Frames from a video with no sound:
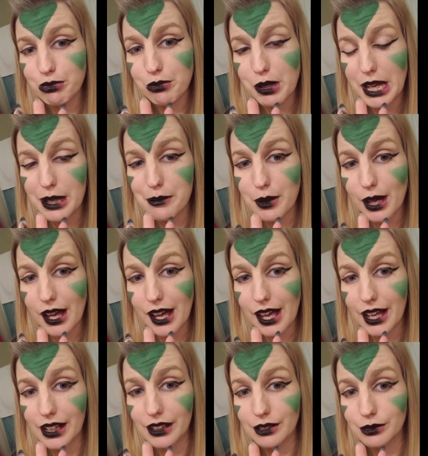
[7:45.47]
Bye
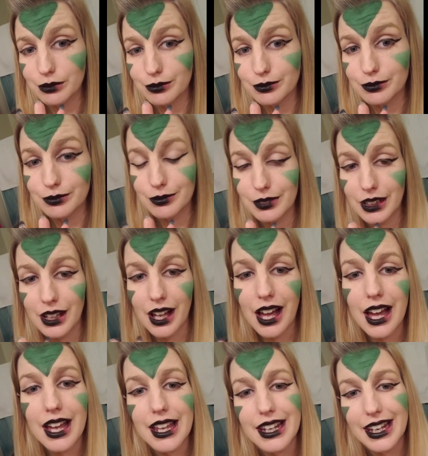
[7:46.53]
bye.
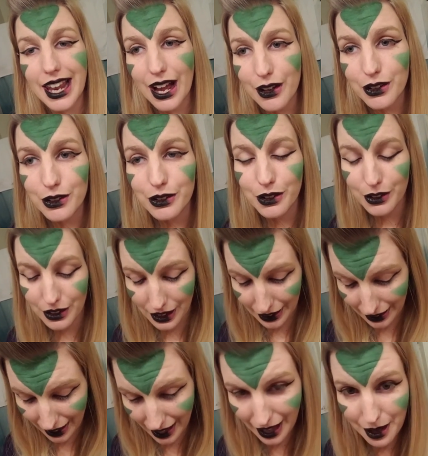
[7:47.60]
Now you look like
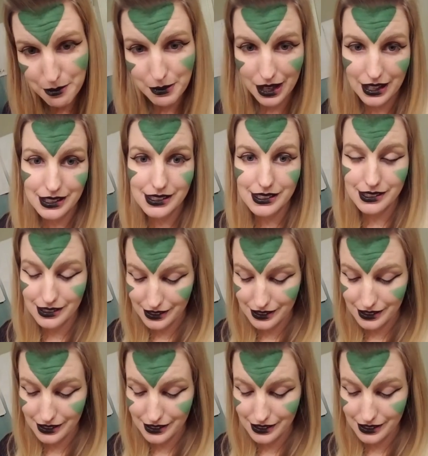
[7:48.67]
a hot mess,